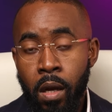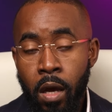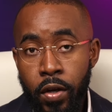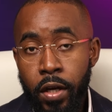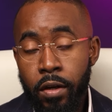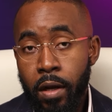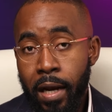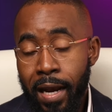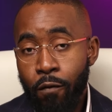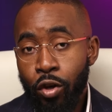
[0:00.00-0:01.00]
You need to
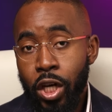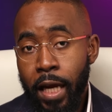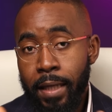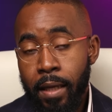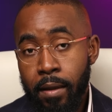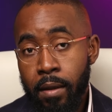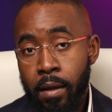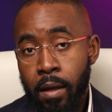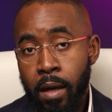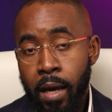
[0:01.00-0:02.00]
leverage LinkedIn
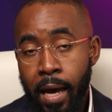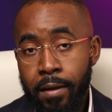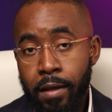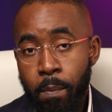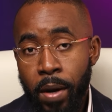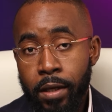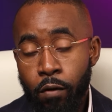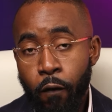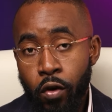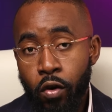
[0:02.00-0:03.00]
as the place
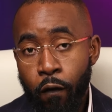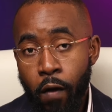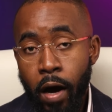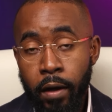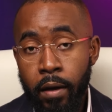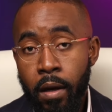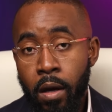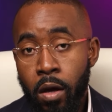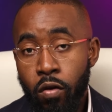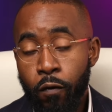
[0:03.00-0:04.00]
for you to find
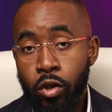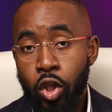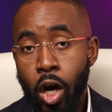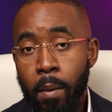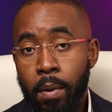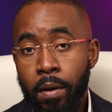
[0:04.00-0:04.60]
your first job.